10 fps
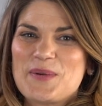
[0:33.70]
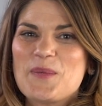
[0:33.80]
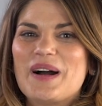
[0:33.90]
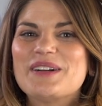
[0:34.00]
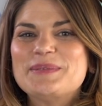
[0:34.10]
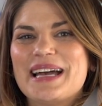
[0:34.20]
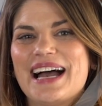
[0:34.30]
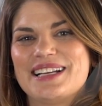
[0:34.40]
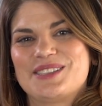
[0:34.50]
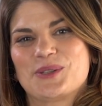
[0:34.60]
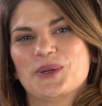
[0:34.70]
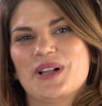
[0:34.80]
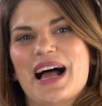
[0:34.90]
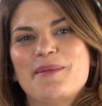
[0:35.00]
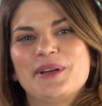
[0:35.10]
Welcome to Eye
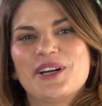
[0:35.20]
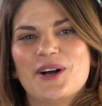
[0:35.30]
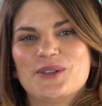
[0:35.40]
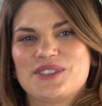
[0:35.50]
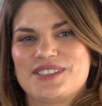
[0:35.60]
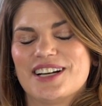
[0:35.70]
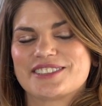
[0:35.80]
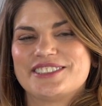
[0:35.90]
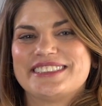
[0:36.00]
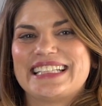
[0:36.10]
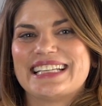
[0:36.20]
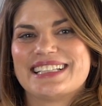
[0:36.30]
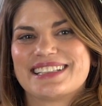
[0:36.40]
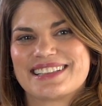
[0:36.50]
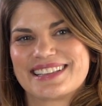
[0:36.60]
School. I'm your host, Dr. D.